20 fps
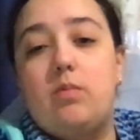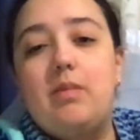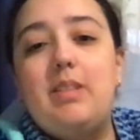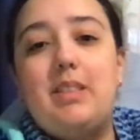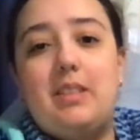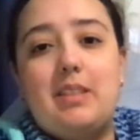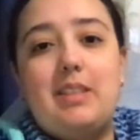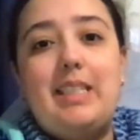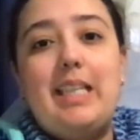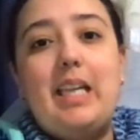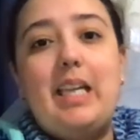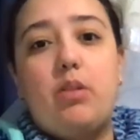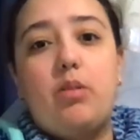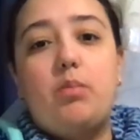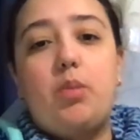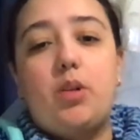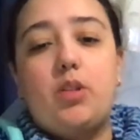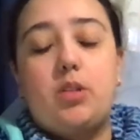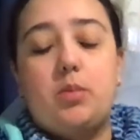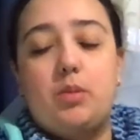it's near
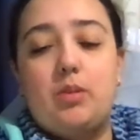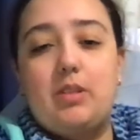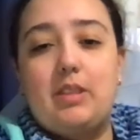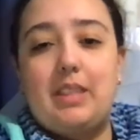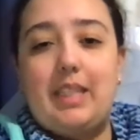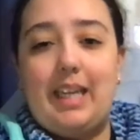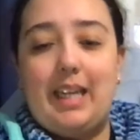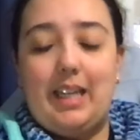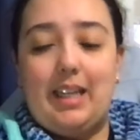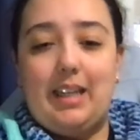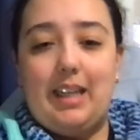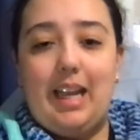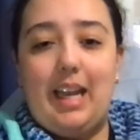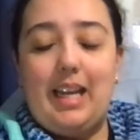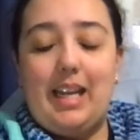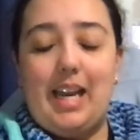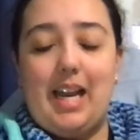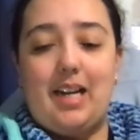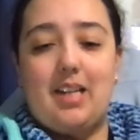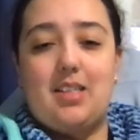impossible to get
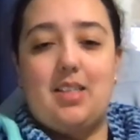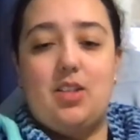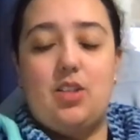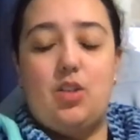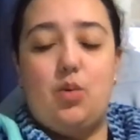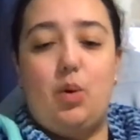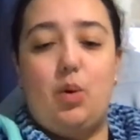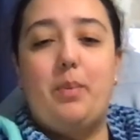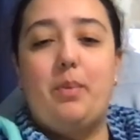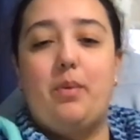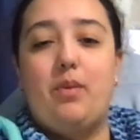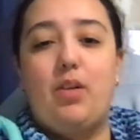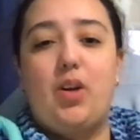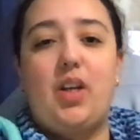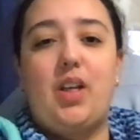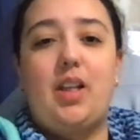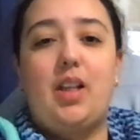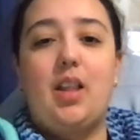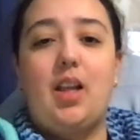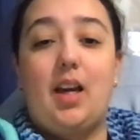any access to
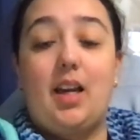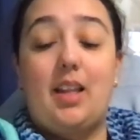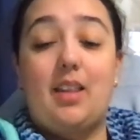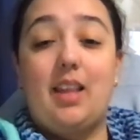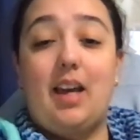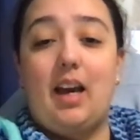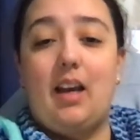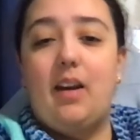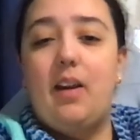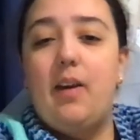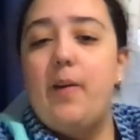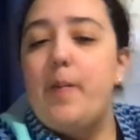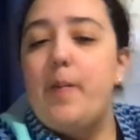weaponry like that.